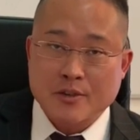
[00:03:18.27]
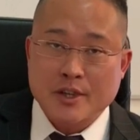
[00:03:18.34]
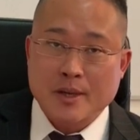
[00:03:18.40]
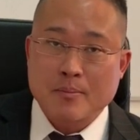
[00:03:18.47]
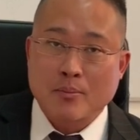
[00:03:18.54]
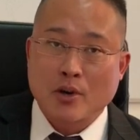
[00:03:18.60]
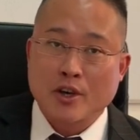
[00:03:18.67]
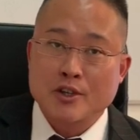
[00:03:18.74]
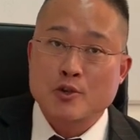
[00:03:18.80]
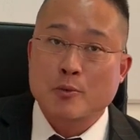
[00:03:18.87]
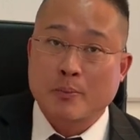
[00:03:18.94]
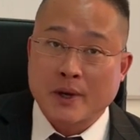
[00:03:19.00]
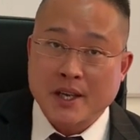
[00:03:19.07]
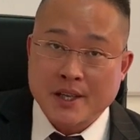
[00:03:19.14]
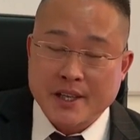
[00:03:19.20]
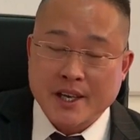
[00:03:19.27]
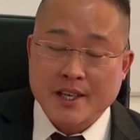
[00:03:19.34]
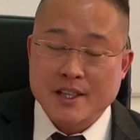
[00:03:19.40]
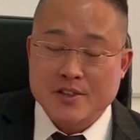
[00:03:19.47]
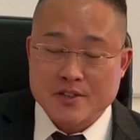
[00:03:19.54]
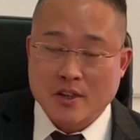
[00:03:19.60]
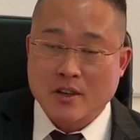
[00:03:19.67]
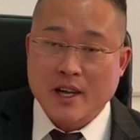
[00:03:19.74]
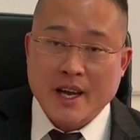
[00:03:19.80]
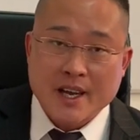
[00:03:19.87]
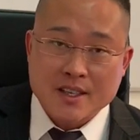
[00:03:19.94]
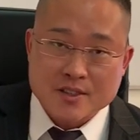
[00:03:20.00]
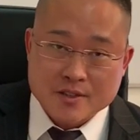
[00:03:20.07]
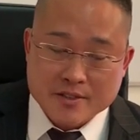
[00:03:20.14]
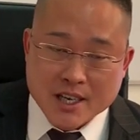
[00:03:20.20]
the employee to pay that. It's all
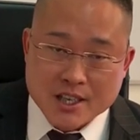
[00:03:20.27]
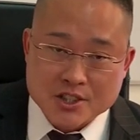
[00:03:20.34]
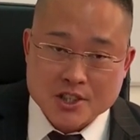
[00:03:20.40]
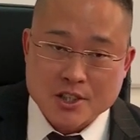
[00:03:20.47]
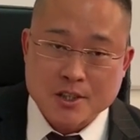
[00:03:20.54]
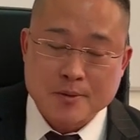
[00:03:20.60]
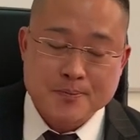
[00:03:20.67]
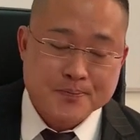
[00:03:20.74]
ex gratia.